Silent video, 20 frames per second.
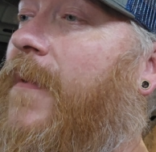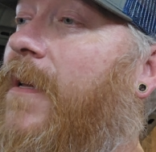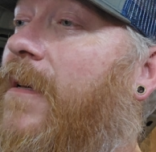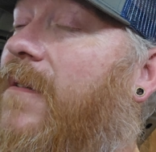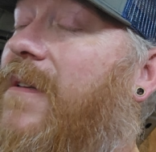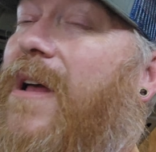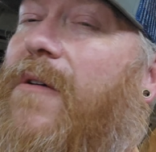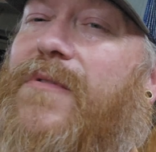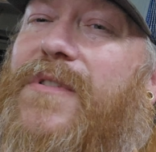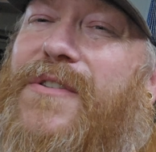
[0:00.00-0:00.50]

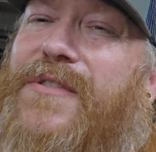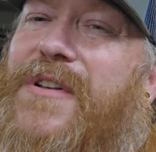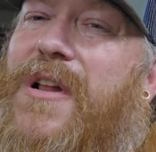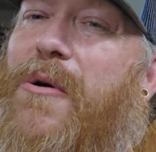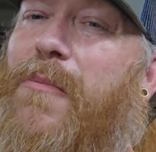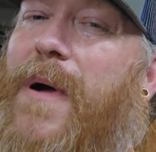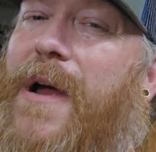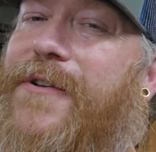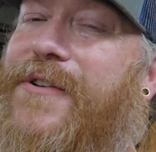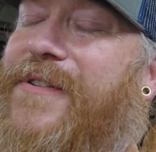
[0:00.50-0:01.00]
long as there's
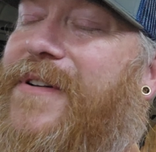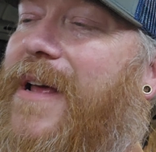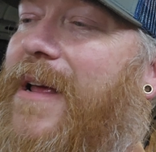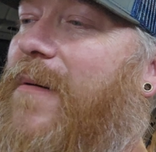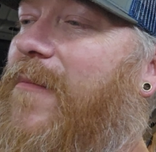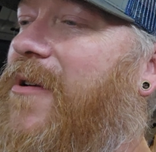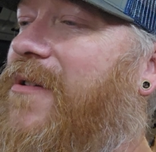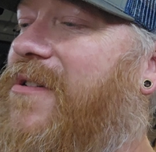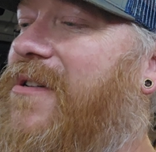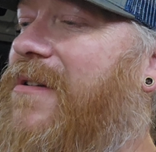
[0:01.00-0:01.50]
no major
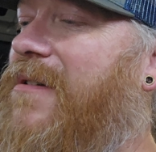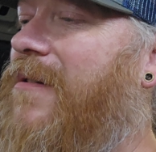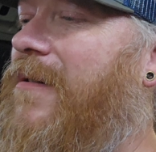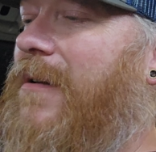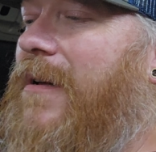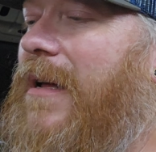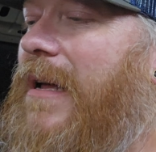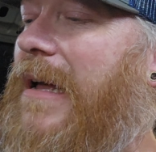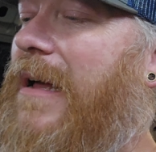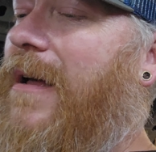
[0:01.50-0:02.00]
damage,
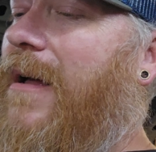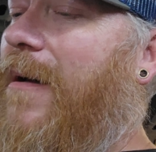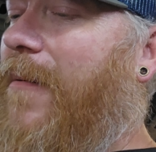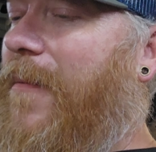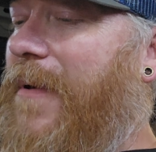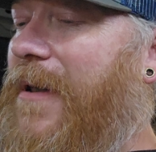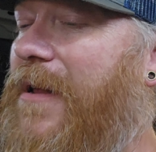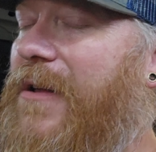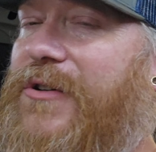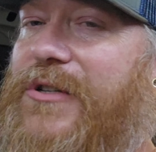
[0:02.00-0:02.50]
I
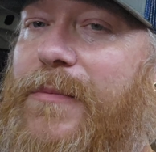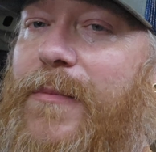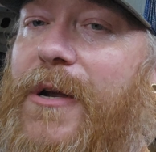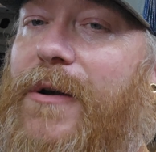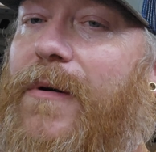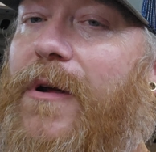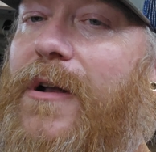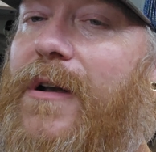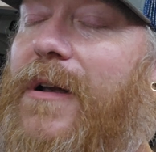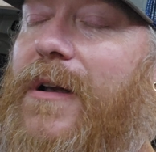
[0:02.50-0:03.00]
mean, it should be
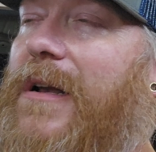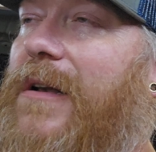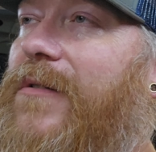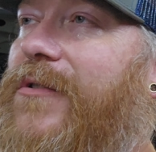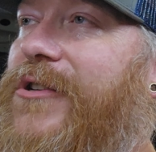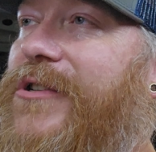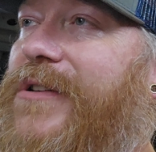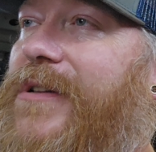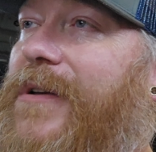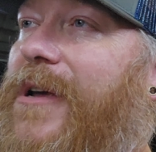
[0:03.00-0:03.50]
running in
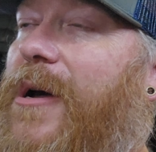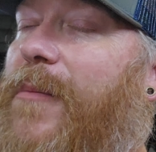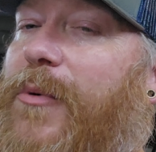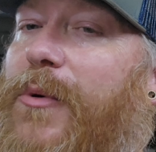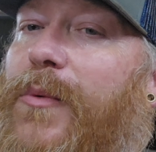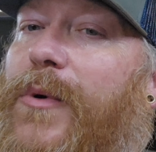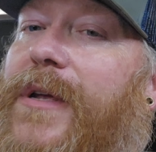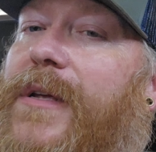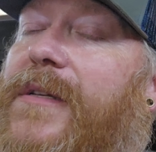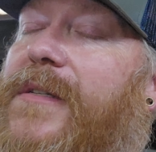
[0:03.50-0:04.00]
just a couple
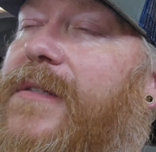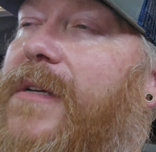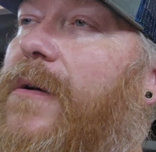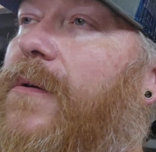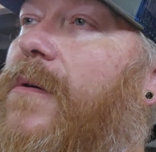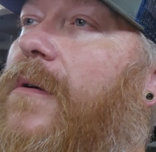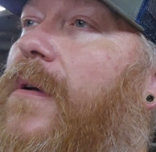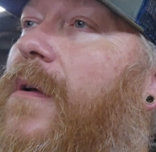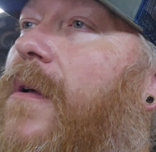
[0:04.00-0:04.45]
weeks. So